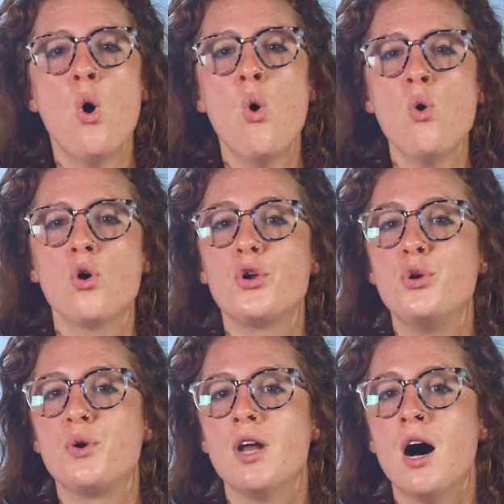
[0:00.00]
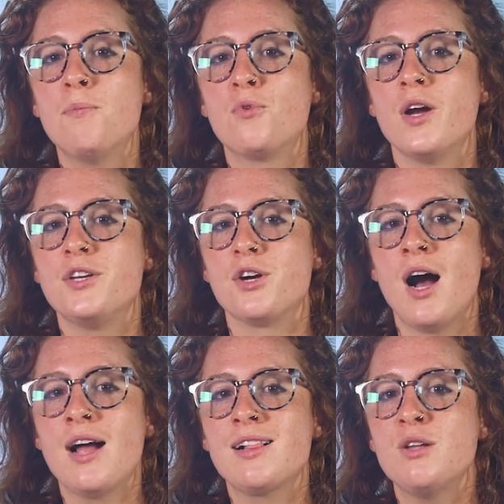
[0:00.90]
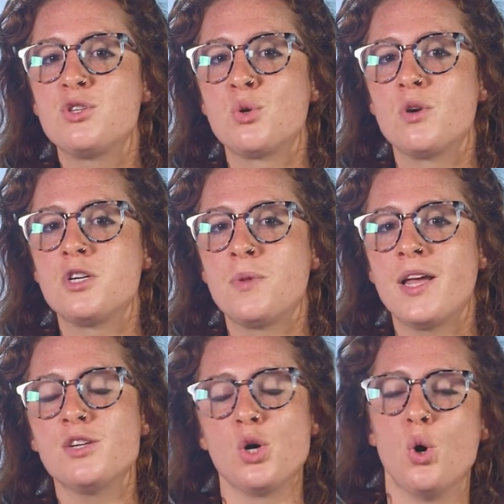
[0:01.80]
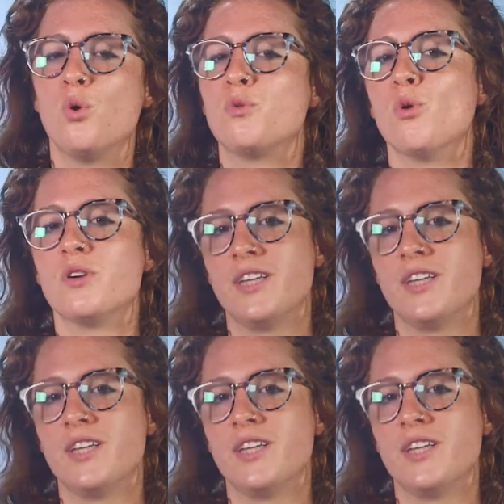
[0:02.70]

or you can upgrade your iCloud storage plan to hold more